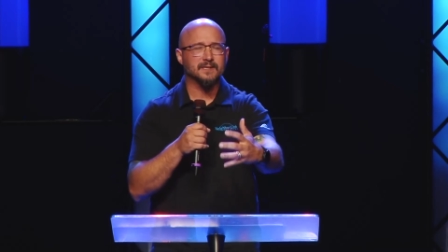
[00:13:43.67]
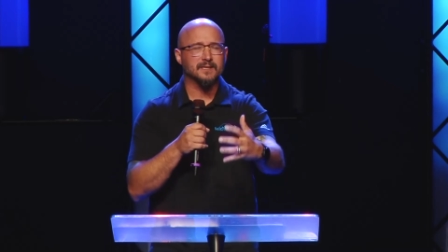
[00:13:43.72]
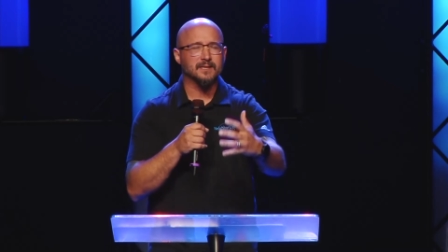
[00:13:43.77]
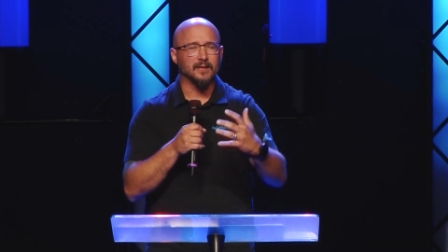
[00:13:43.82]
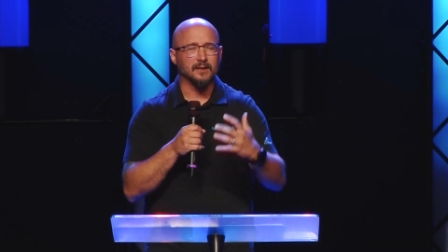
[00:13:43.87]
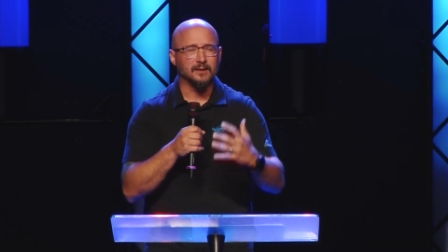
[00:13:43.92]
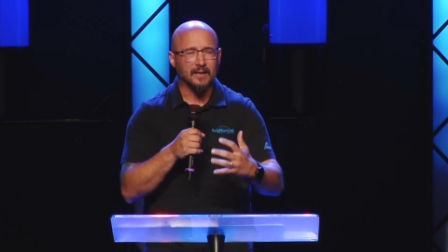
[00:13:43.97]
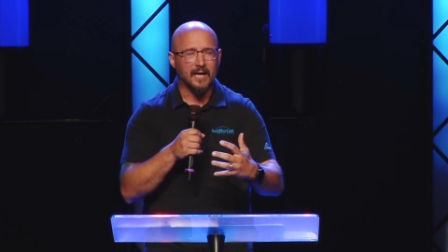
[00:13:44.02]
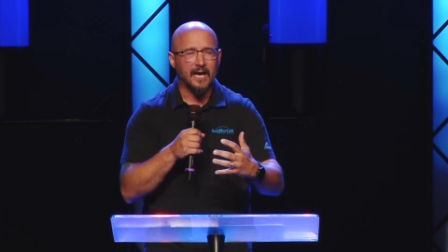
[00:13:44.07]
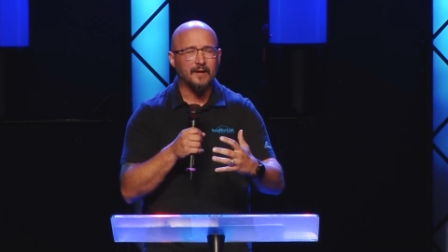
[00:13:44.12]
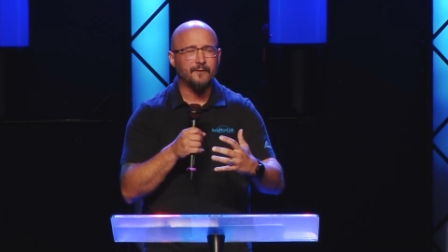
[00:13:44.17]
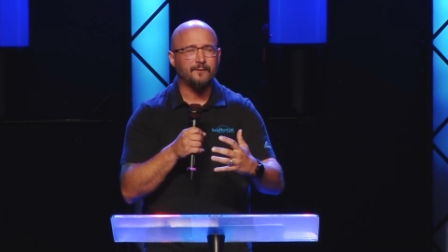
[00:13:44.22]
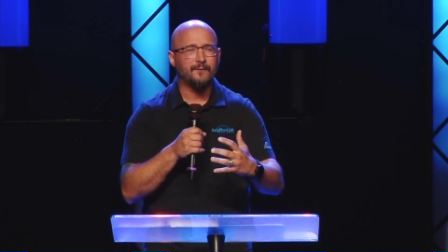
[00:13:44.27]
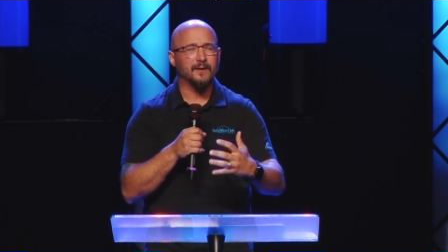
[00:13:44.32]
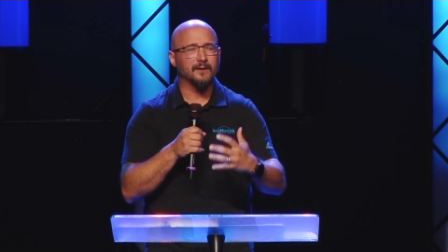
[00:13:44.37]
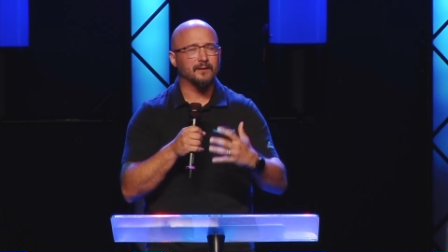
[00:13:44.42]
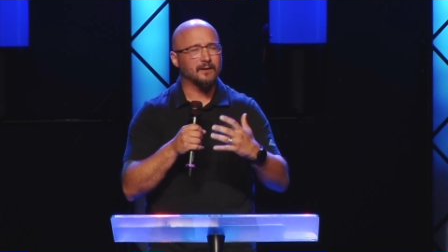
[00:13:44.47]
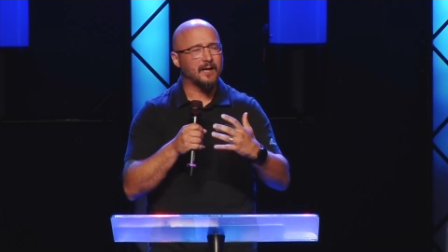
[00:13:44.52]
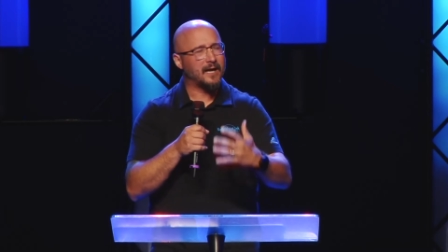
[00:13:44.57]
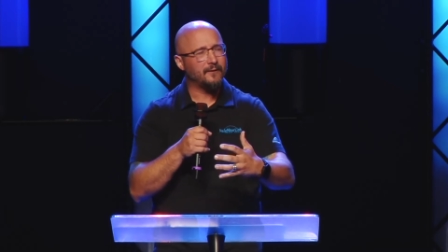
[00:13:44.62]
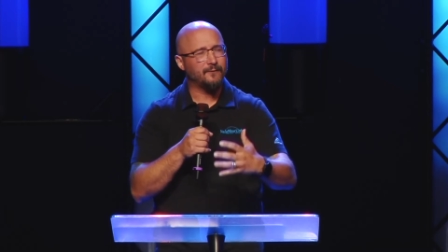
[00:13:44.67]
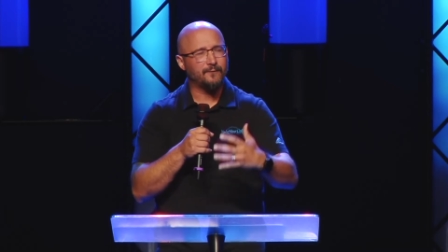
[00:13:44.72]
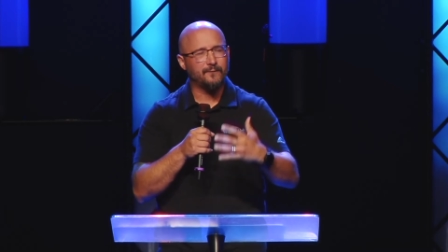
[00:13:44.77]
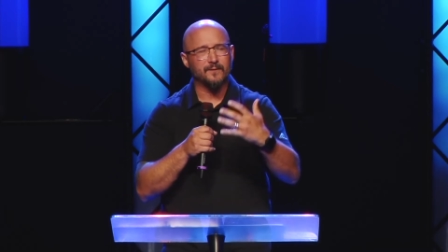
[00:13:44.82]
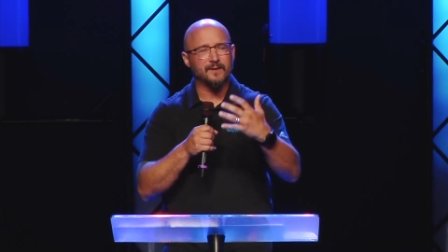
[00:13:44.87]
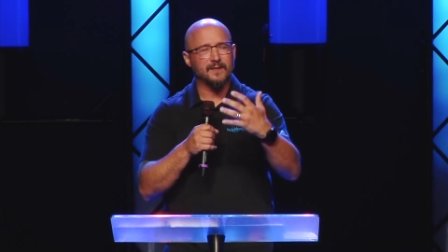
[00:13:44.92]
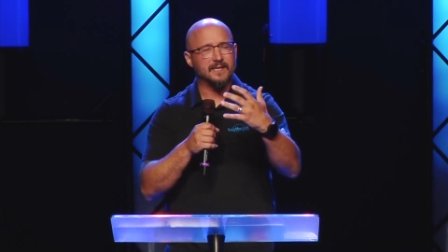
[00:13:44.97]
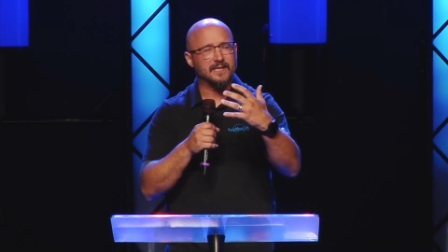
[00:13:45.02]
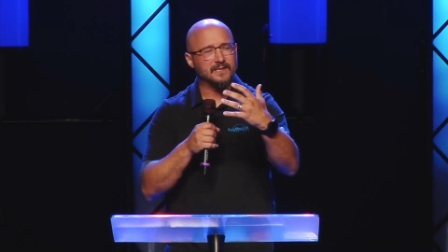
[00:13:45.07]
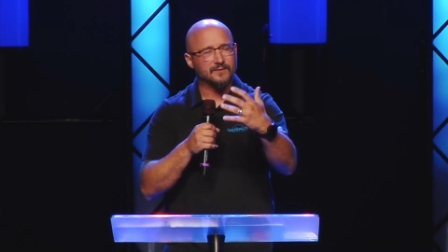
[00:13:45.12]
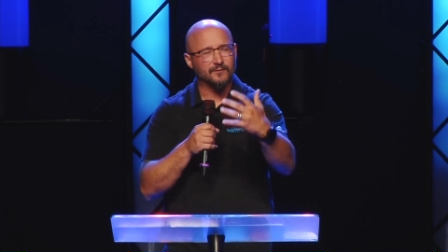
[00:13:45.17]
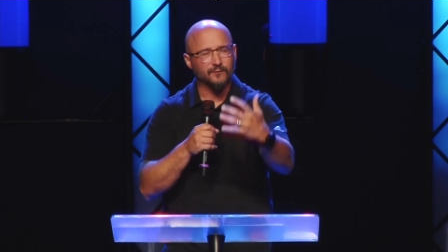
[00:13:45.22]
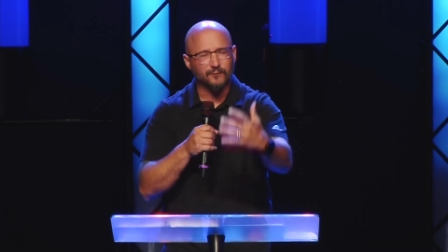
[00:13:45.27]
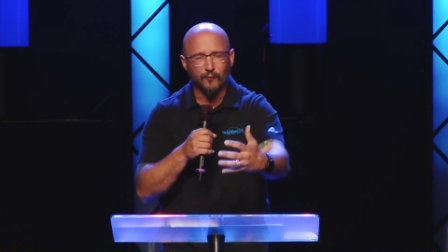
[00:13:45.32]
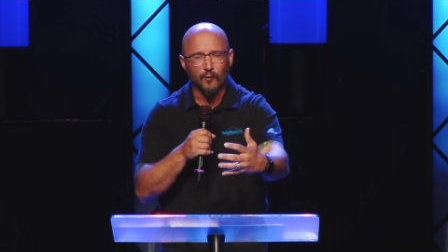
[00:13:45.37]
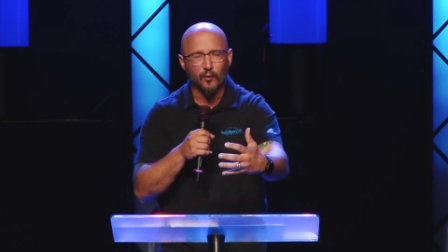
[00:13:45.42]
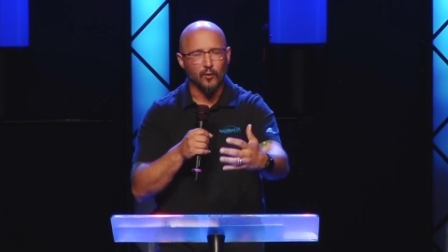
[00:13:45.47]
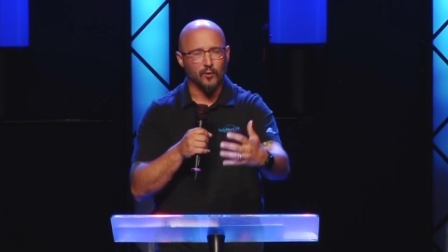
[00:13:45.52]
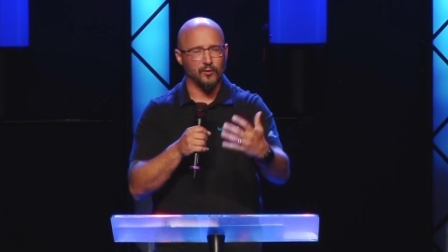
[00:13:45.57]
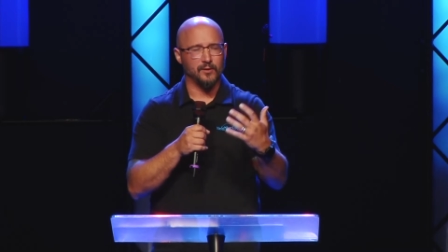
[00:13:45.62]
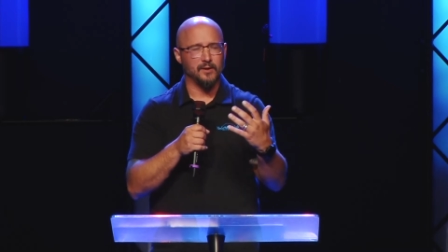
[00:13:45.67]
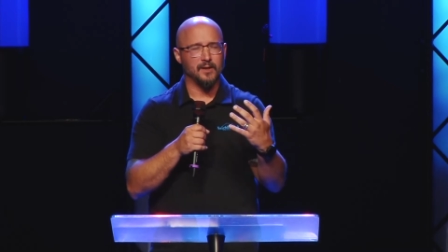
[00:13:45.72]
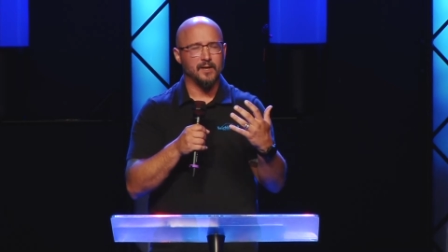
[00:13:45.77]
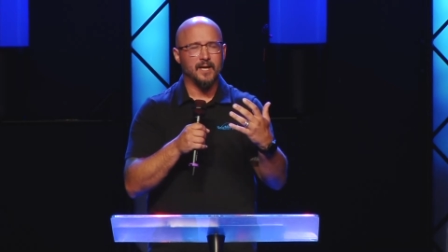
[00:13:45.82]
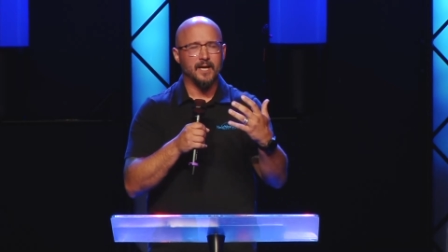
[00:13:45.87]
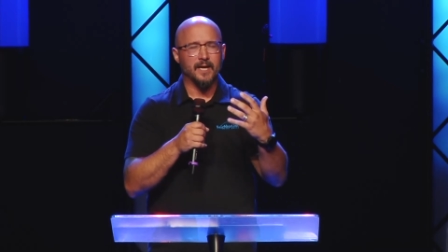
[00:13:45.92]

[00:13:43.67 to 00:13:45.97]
to the life and life that is full